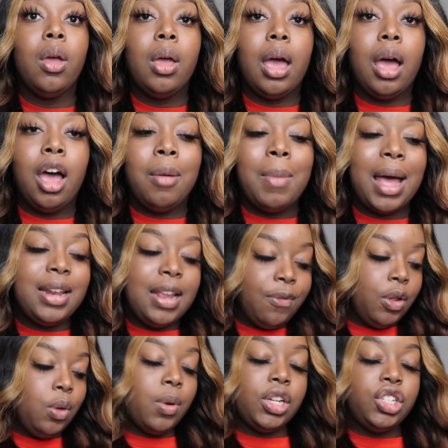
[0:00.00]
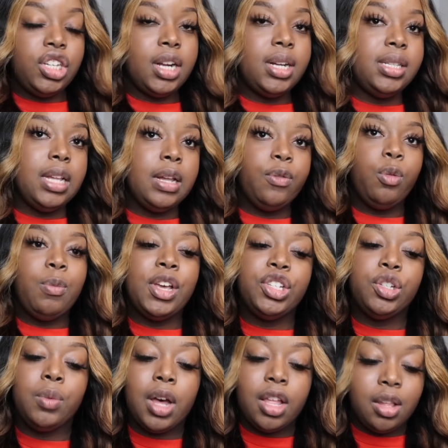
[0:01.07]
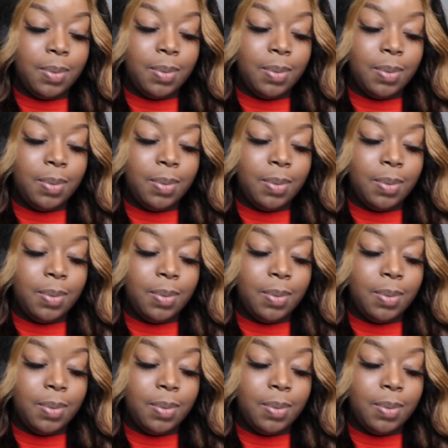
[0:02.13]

I definitely want to share this information with other